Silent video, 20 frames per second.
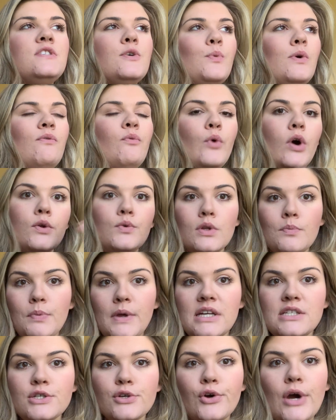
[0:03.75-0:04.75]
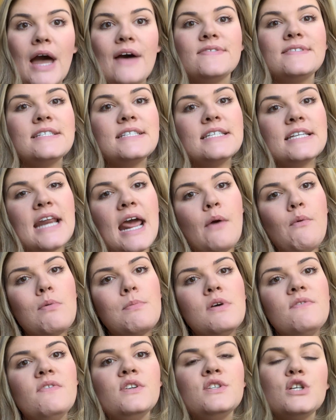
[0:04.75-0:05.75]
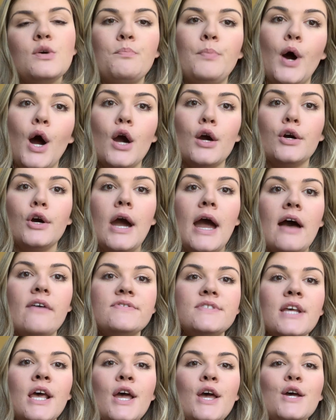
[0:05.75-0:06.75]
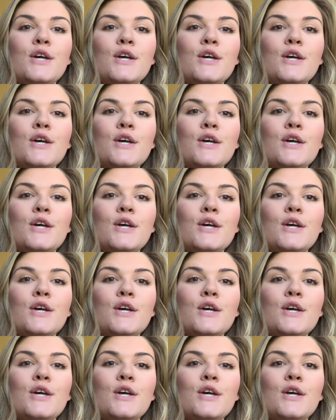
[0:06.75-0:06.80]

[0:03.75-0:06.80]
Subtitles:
So we've worked with pictographs, and today we're moving to bar graphs.